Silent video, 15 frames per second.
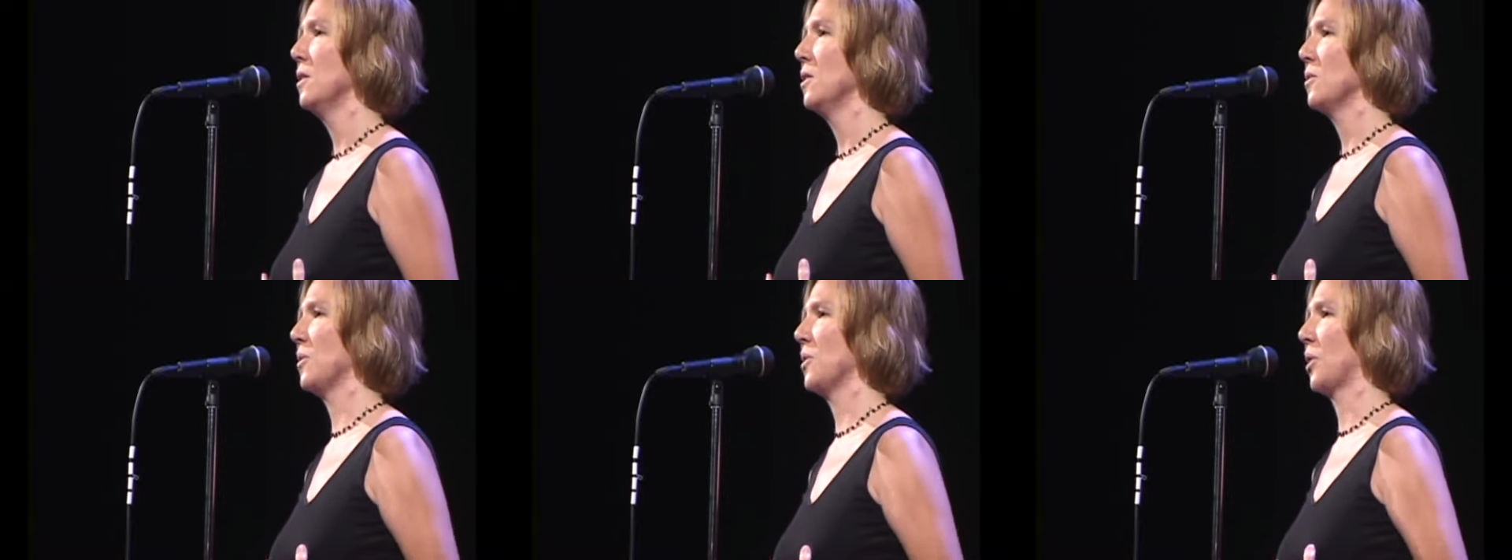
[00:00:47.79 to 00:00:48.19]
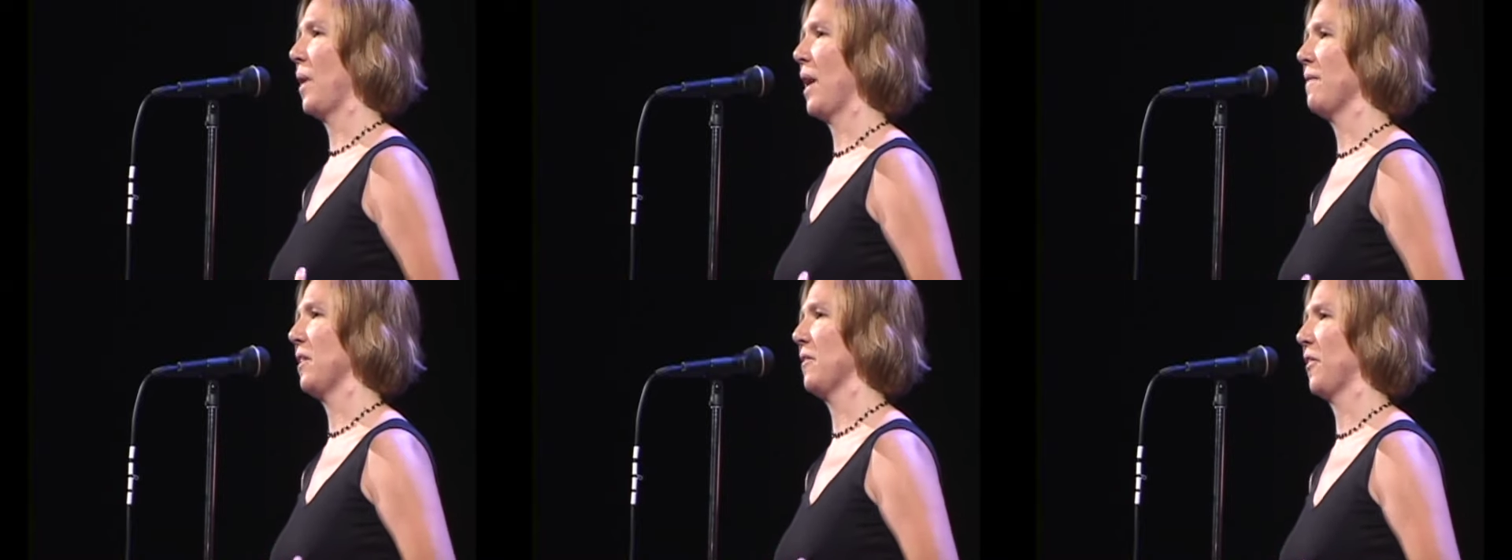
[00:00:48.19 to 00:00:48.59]
through the
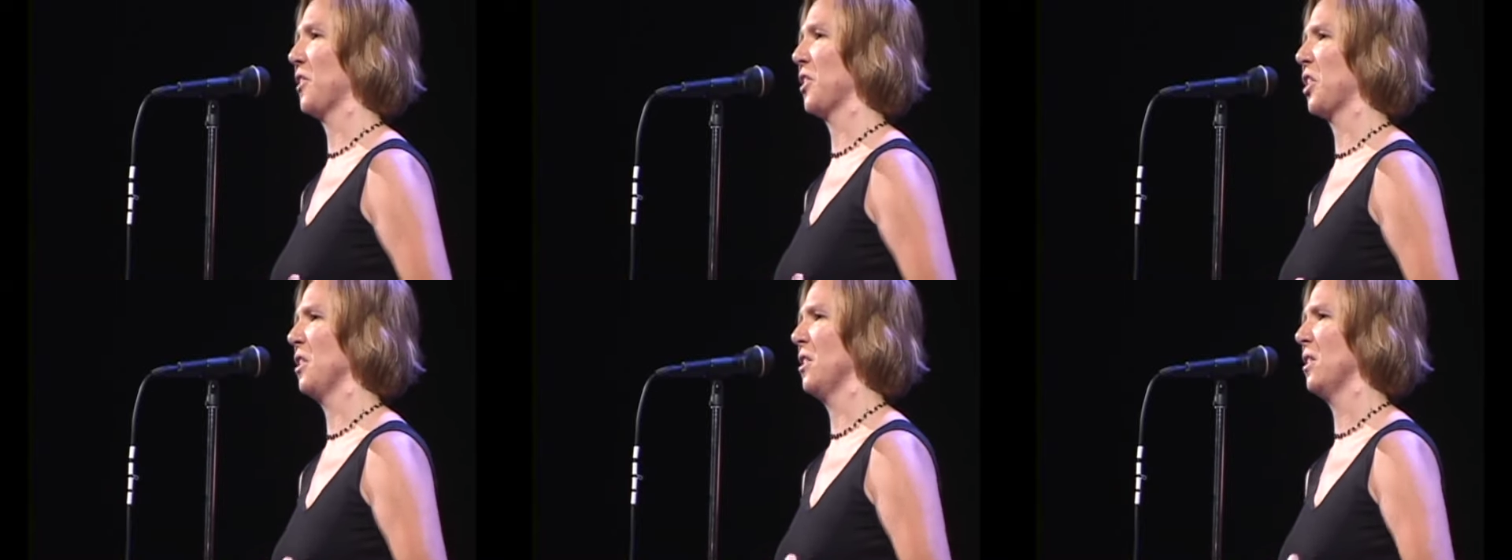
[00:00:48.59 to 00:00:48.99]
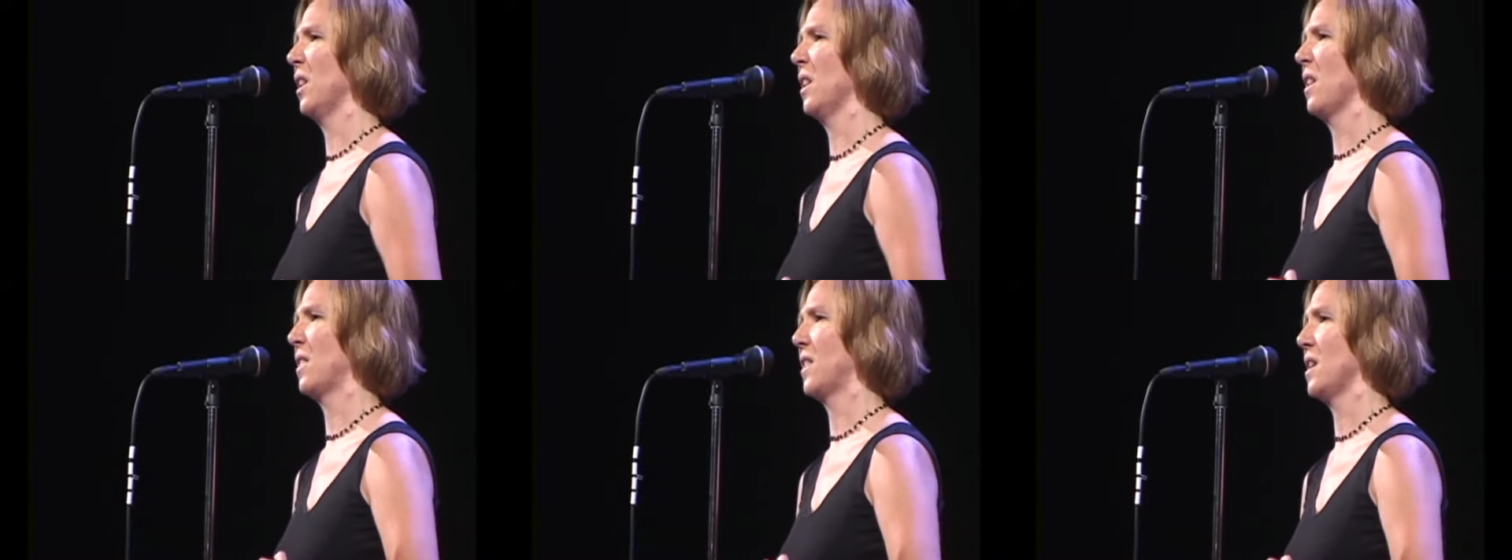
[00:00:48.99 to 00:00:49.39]
craving for the girl
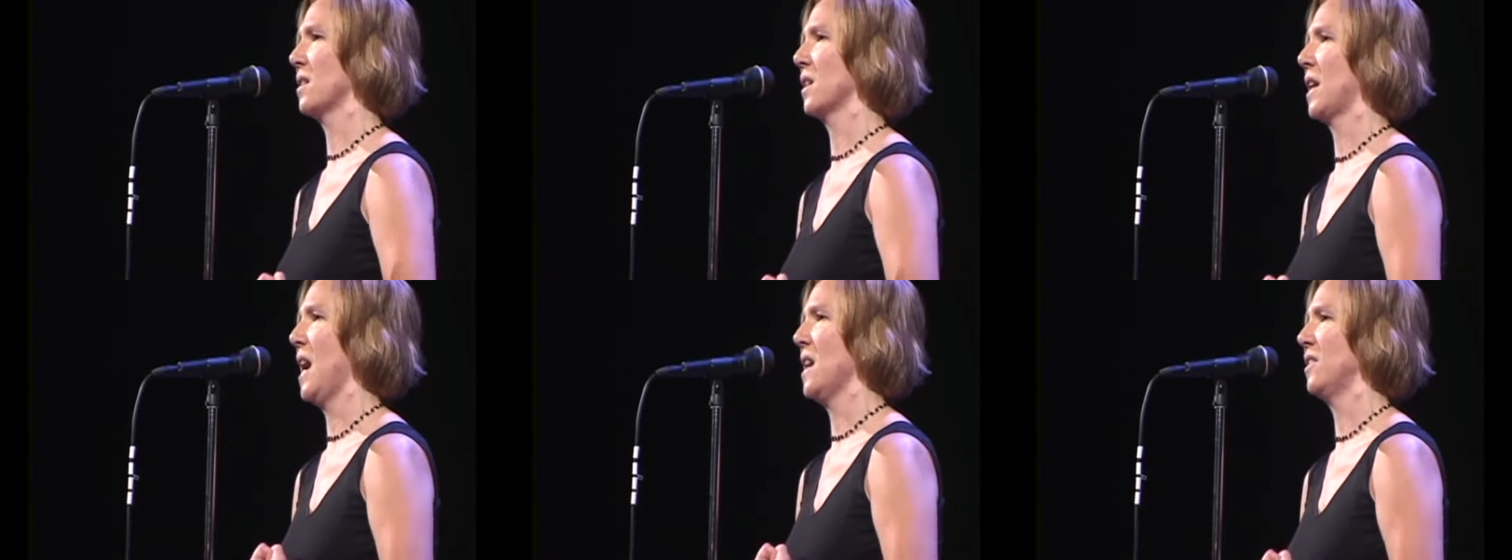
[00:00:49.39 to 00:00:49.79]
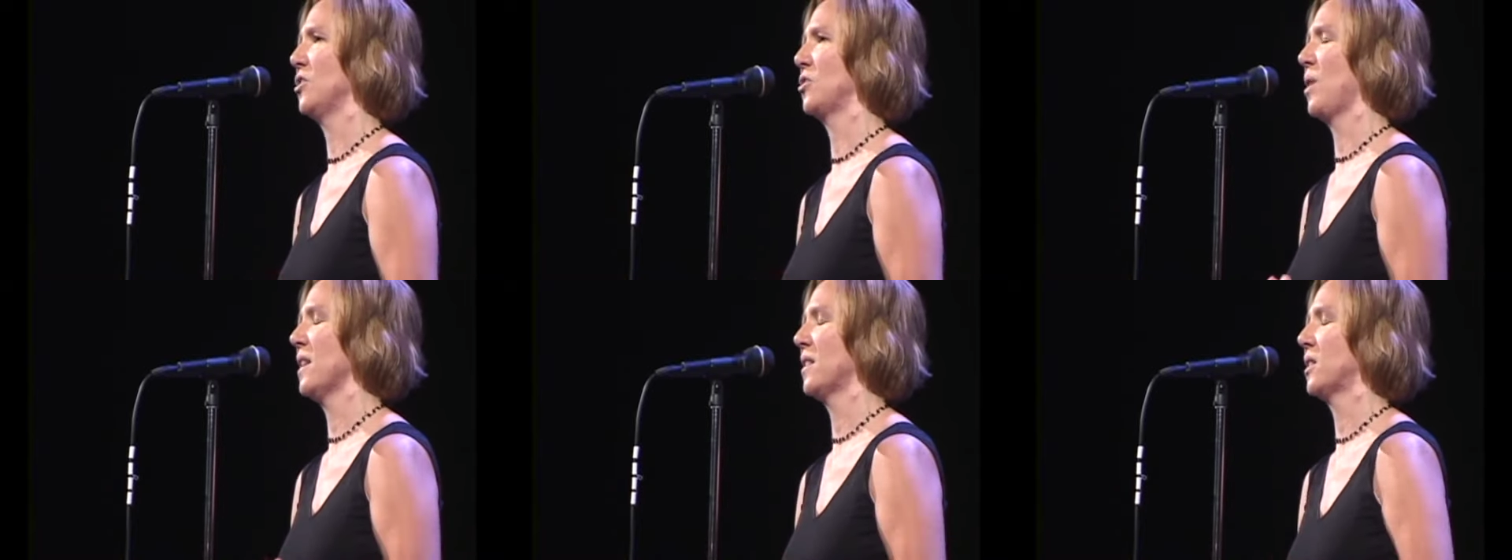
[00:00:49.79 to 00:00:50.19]
in the thin cotton
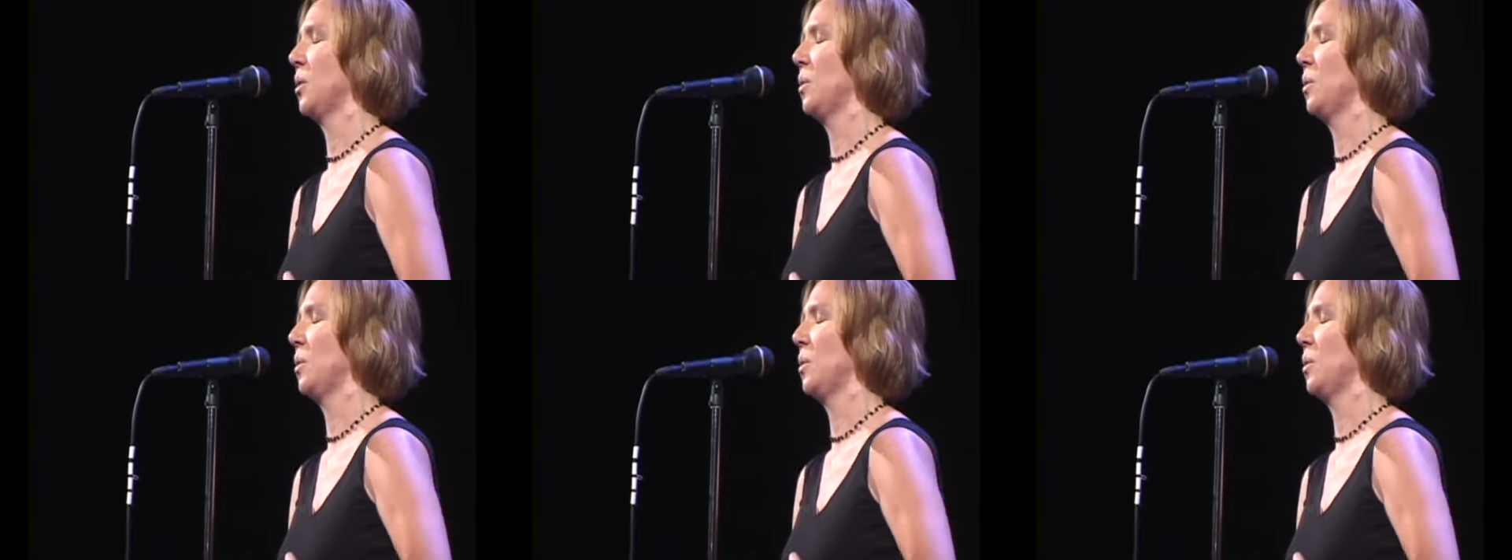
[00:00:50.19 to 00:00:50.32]
dress